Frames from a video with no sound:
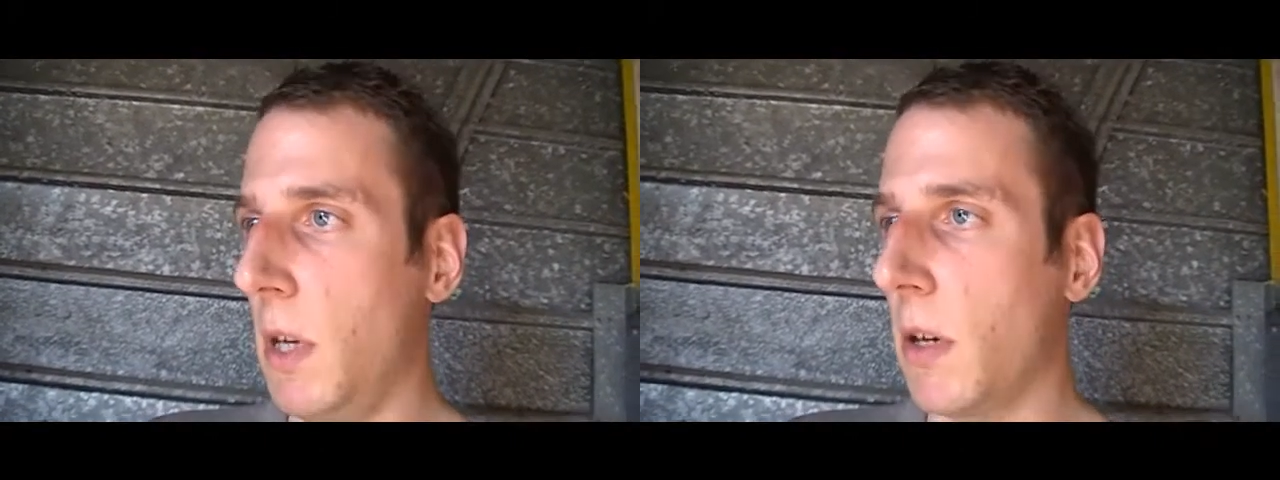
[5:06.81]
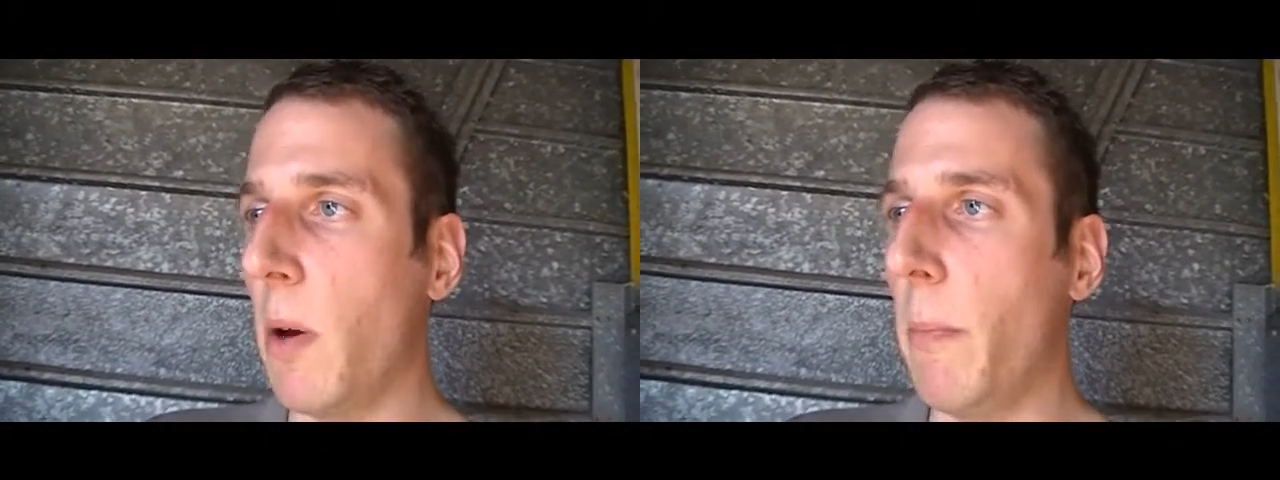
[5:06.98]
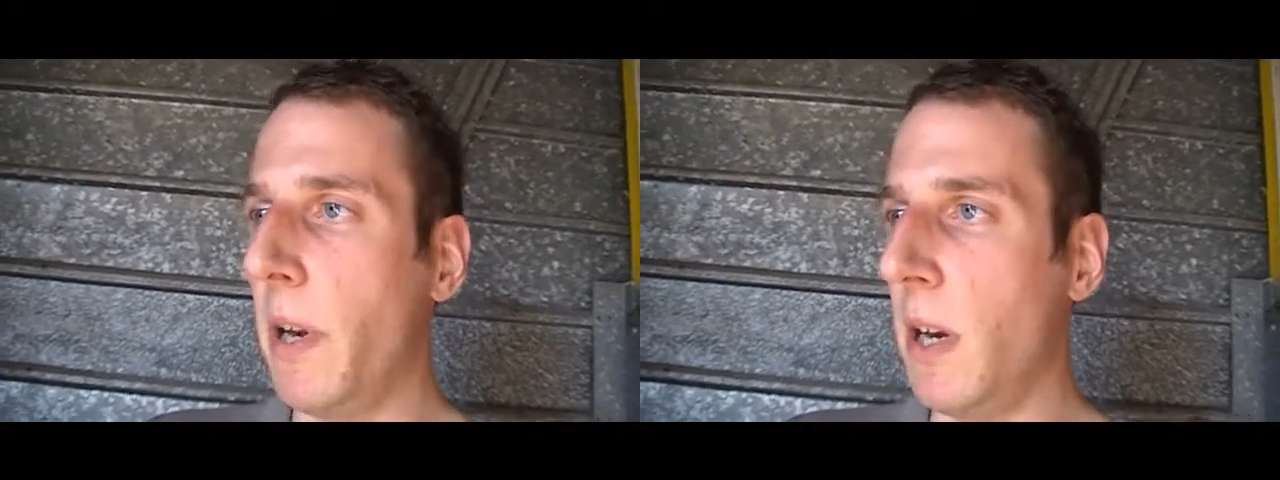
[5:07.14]

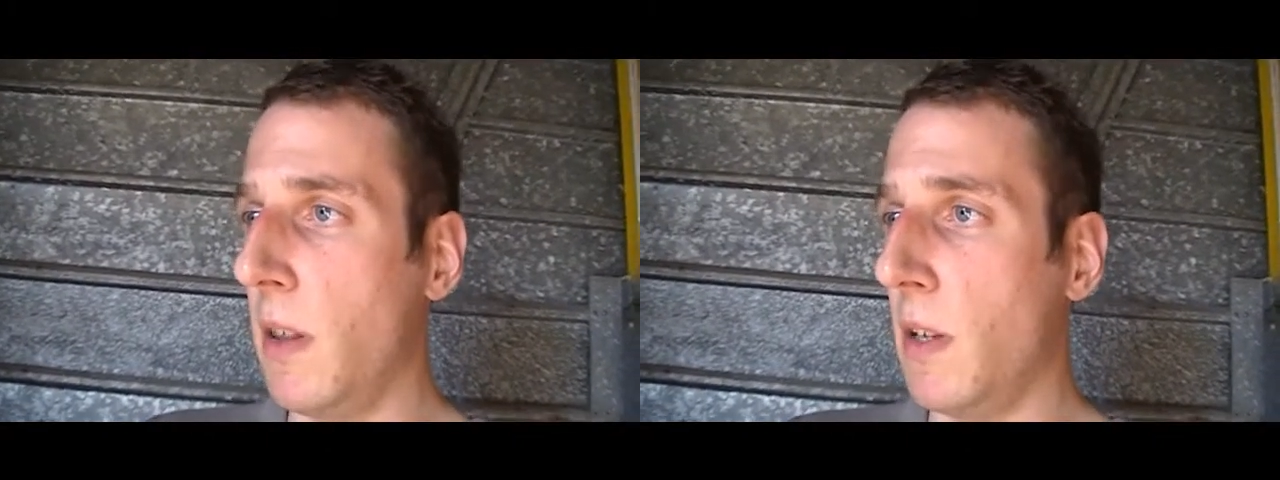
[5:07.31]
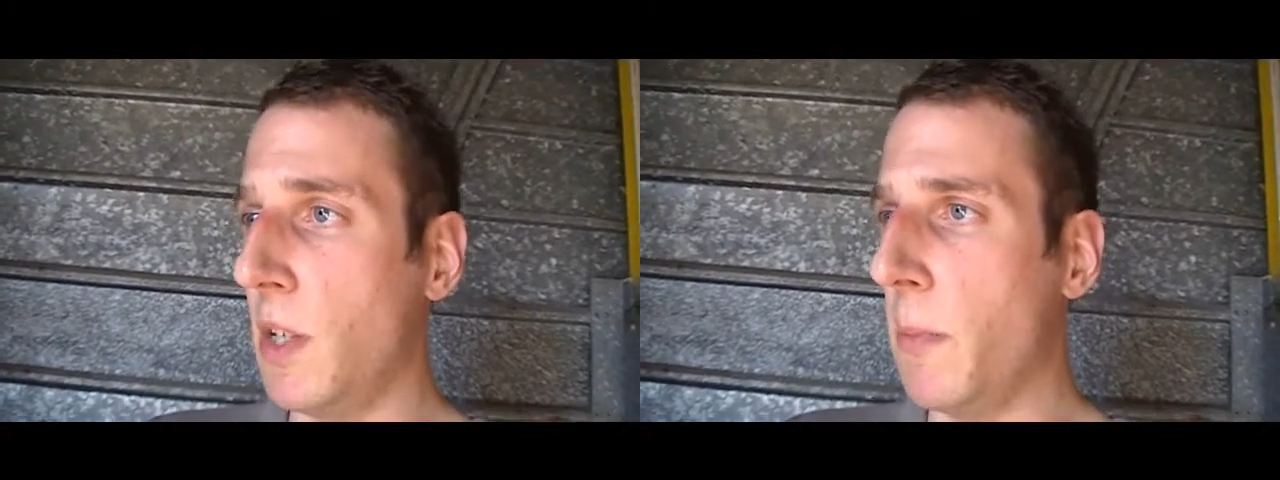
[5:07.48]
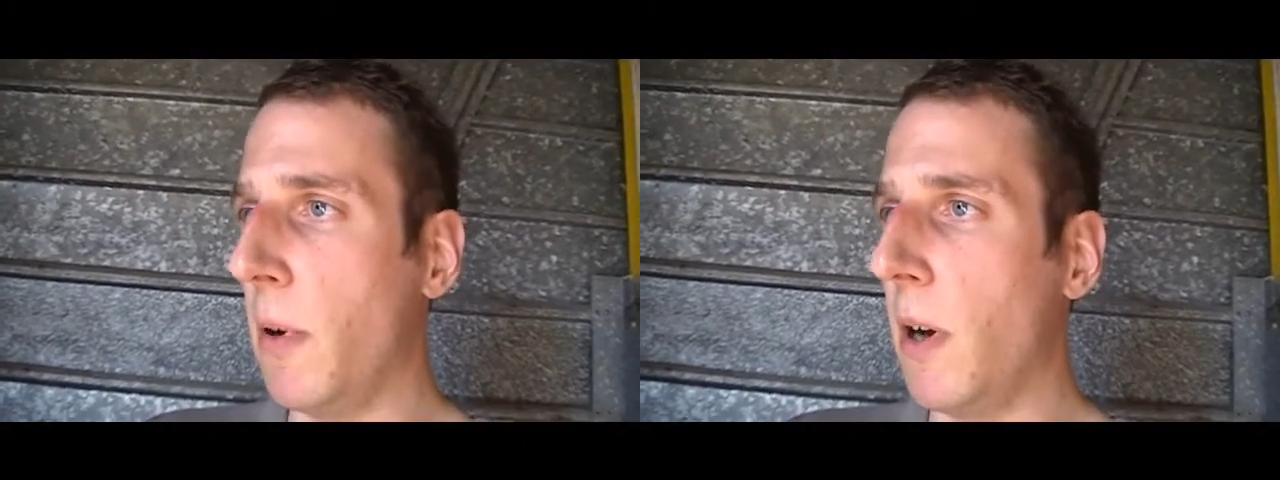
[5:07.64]
company that
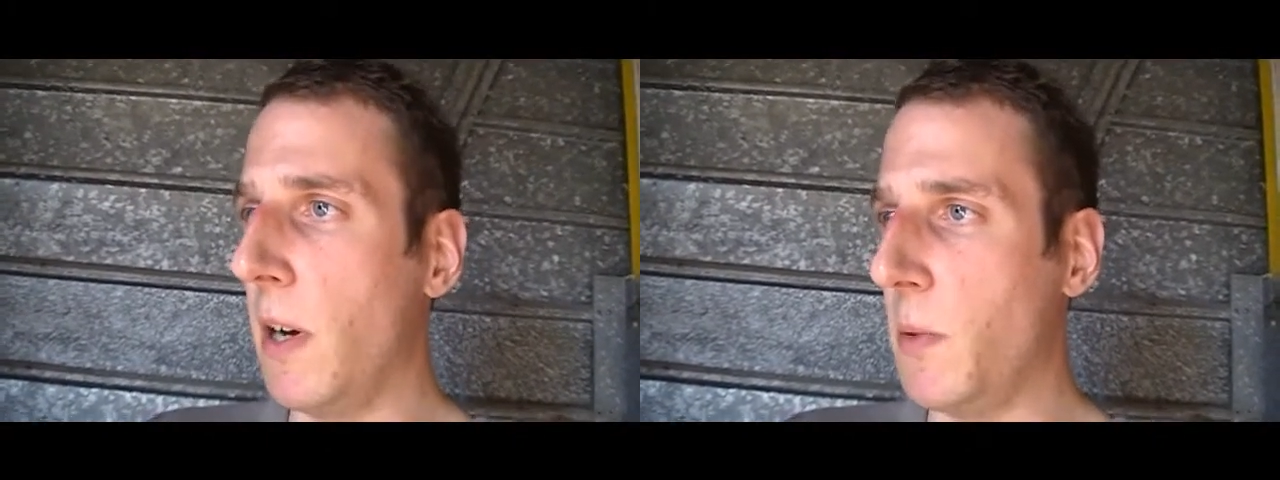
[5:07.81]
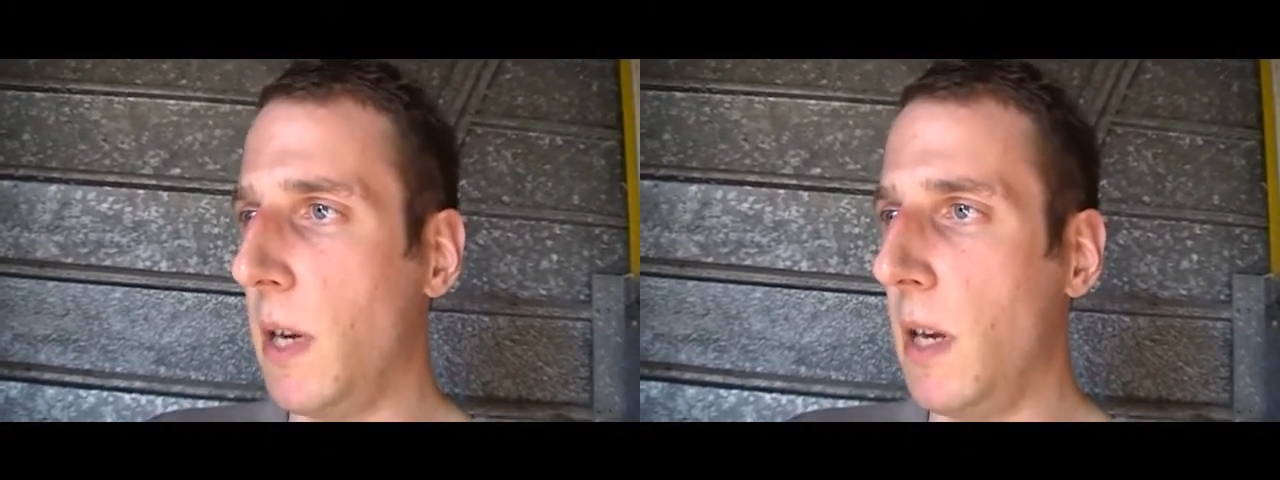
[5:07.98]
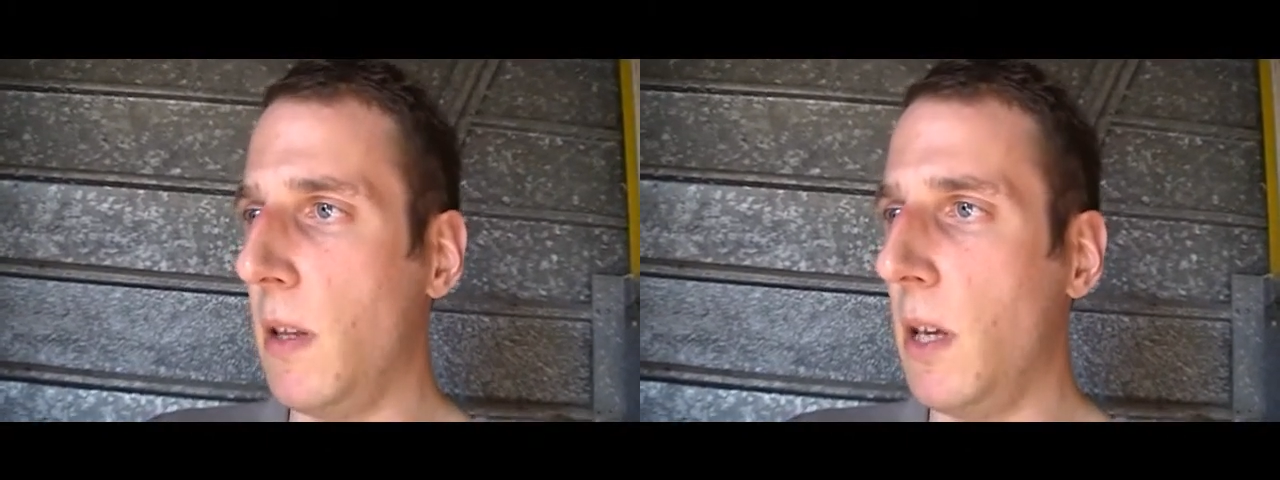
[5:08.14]
supplies
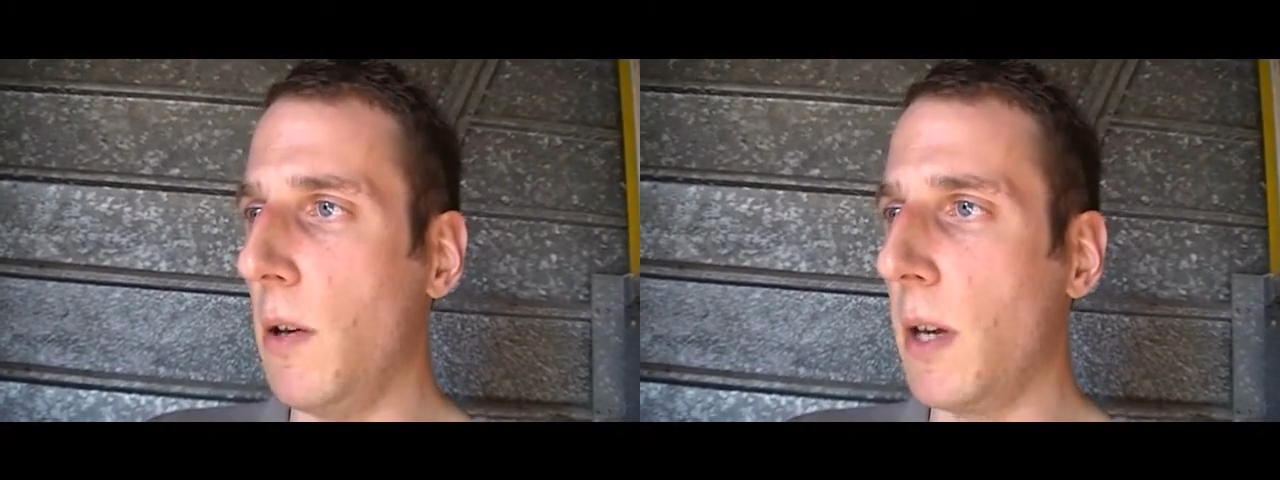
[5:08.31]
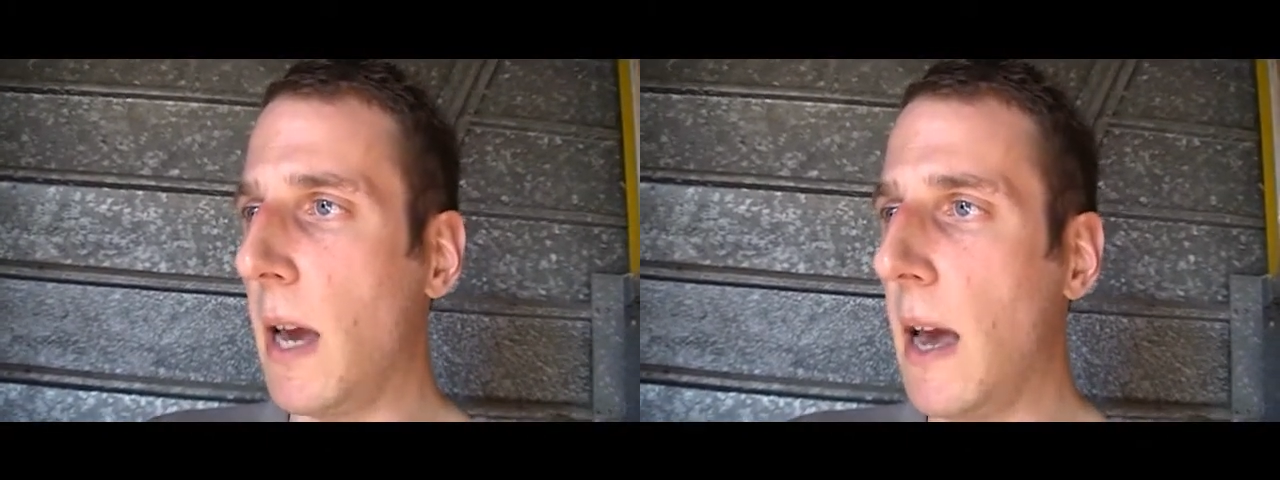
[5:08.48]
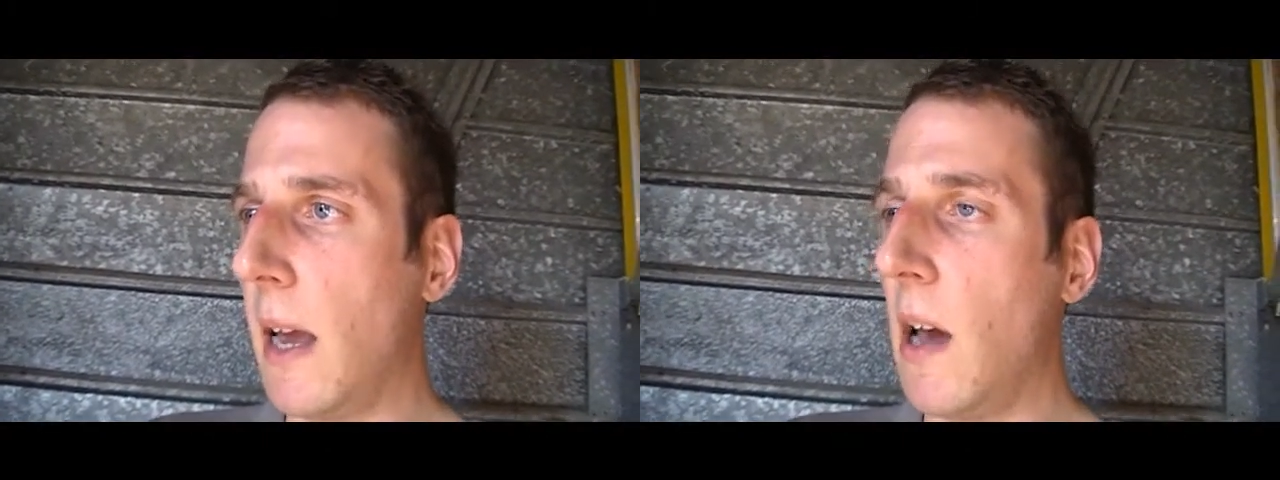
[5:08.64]
me in the
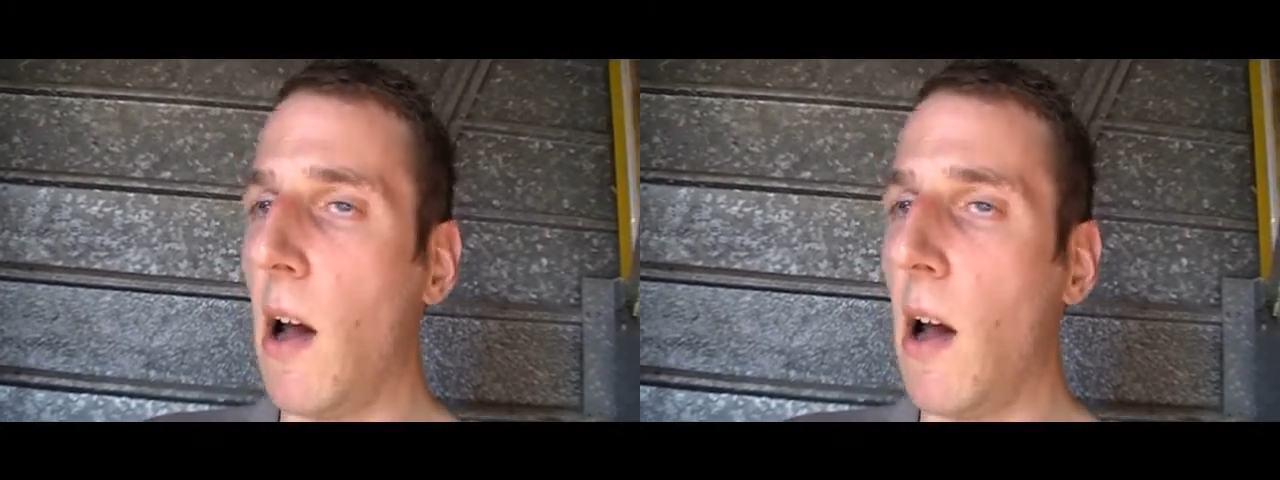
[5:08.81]
UK